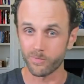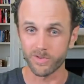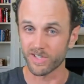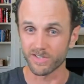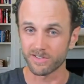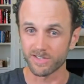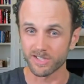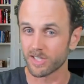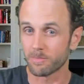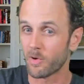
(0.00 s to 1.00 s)
They're
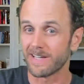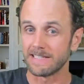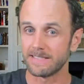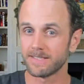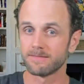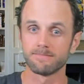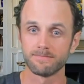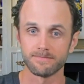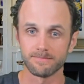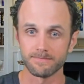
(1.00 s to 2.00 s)
pointless.
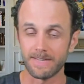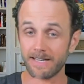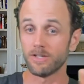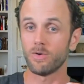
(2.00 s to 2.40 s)
I don't